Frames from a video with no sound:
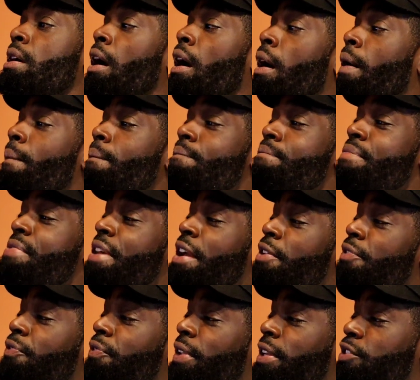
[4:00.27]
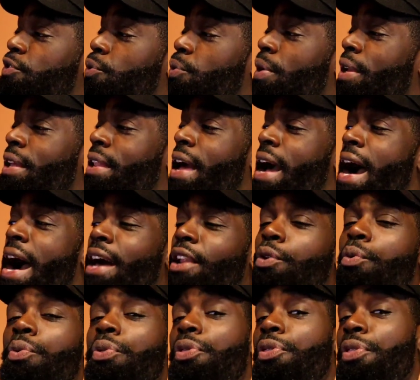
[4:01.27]
Um, their Flex Fuel kit, I
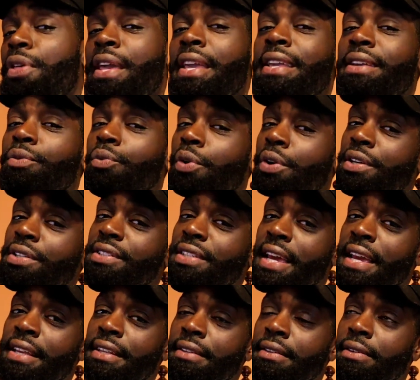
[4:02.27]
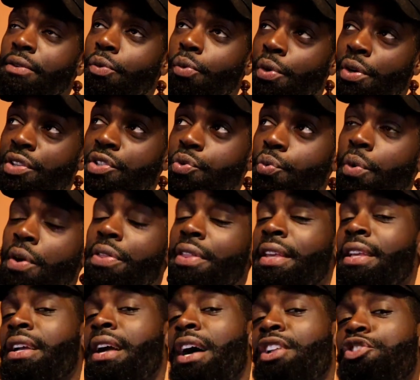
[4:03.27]
don't think works like works with
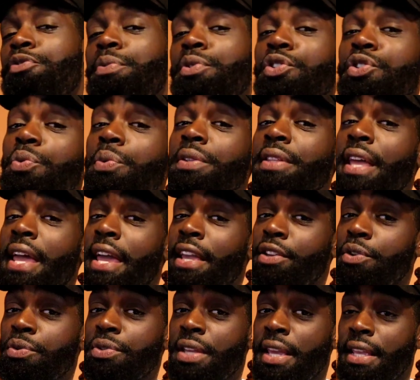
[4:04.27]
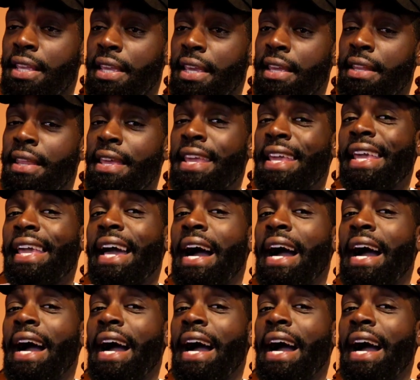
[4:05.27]
in contribution with the EcuTek kit.